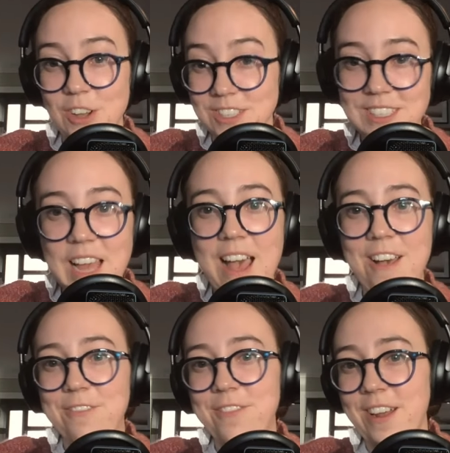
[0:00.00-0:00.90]
on
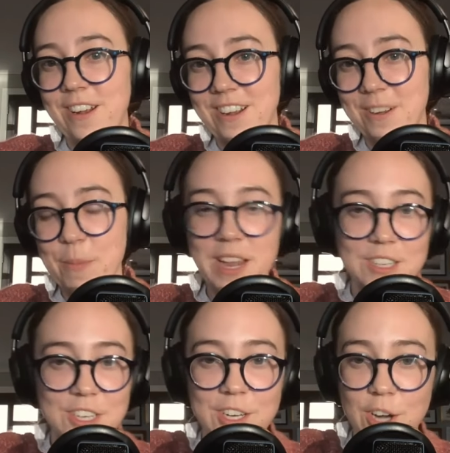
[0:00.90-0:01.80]
staff that are
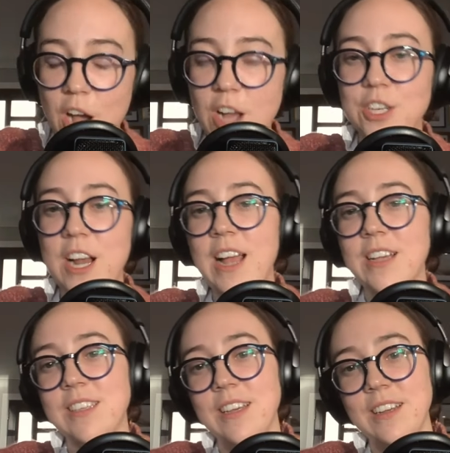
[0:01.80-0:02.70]
managing your
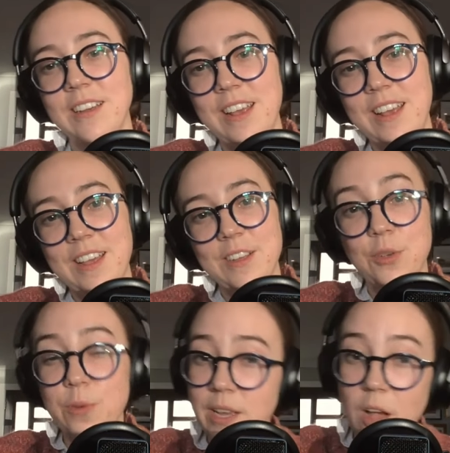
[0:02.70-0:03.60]
contracts and
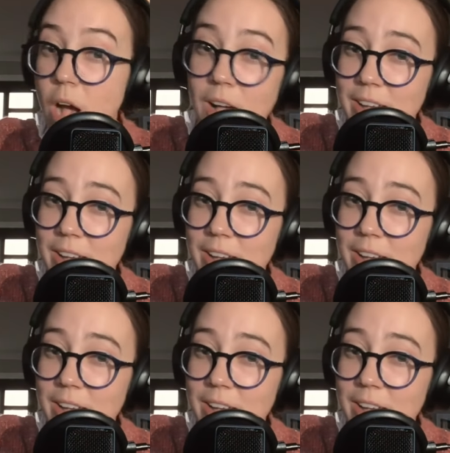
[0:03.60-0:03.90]
doing,